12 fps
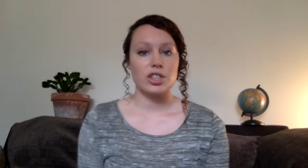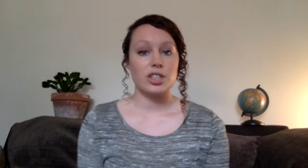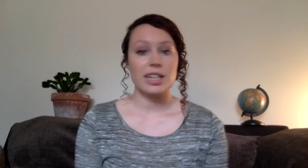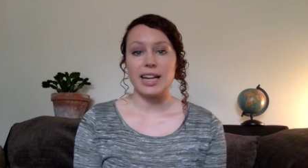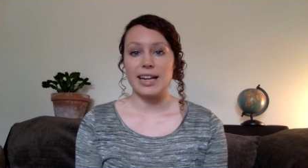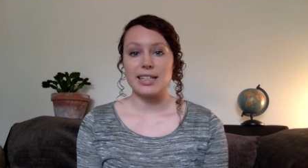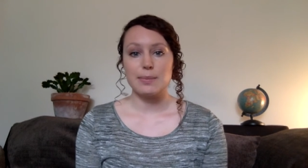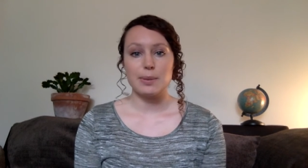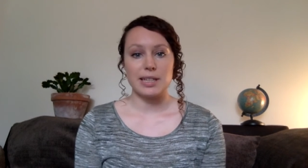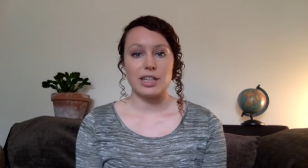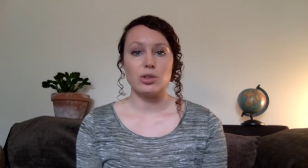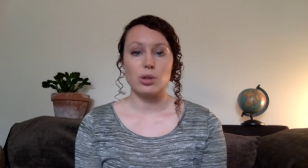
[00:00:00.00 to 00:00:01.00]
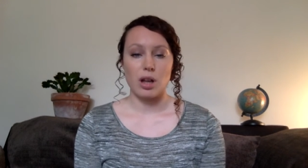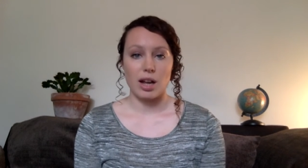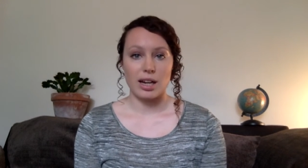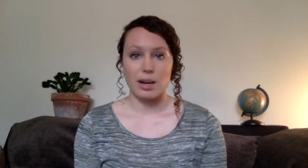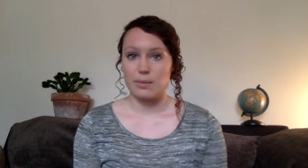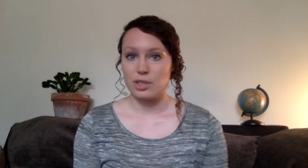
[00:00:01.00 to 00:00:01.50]
Just in case a potential
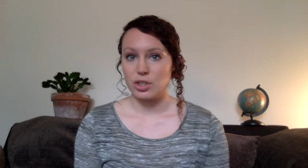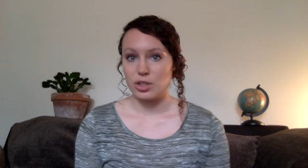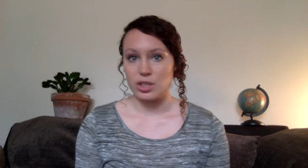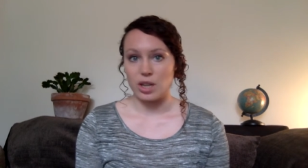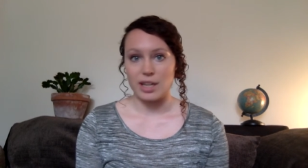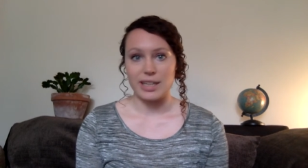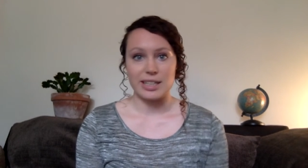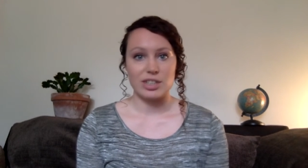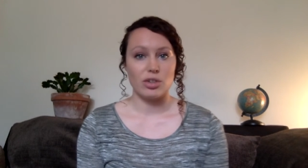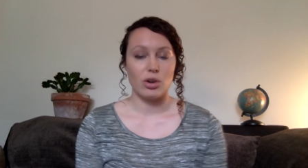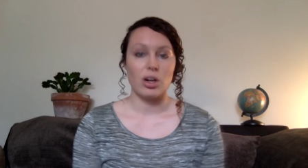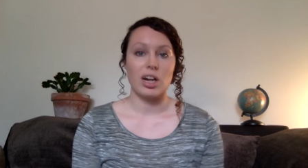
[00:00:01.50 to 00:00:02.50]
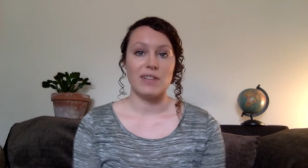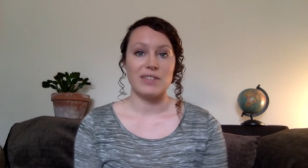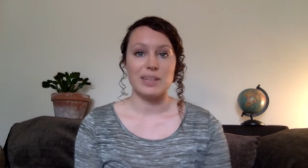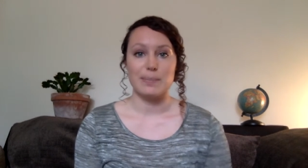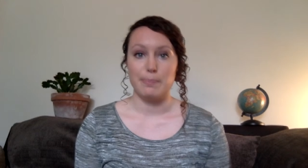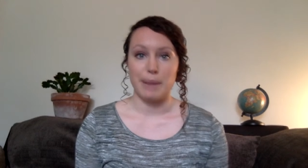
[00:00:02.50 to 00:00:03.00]
client comes to your site, it's not kind of
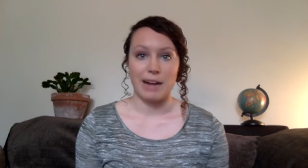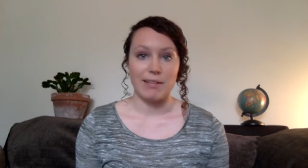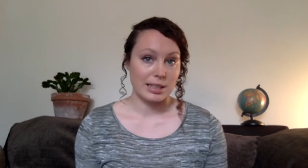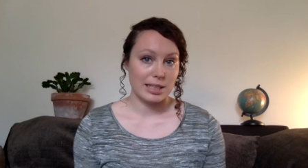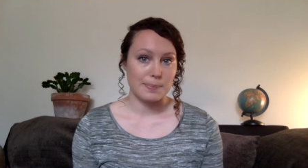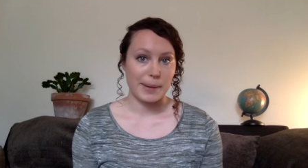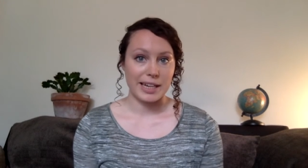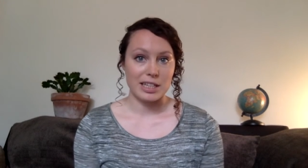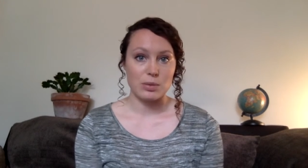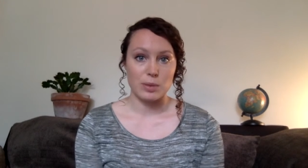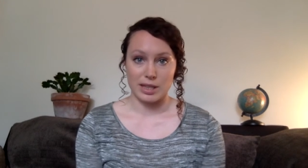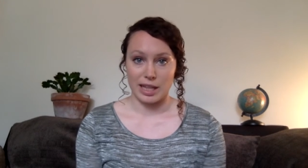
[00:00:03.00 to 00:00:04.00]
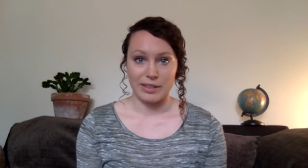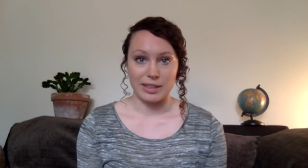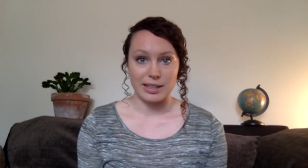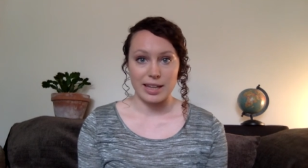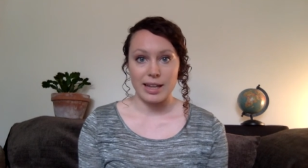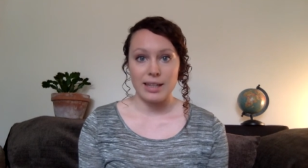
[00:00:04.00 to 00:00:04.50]
this barren space with
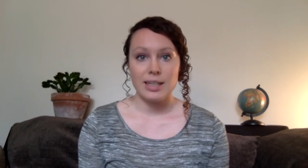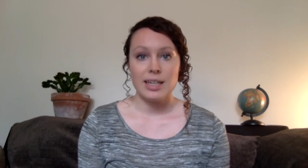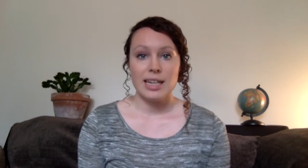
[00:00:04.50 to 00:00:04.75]
nothing there,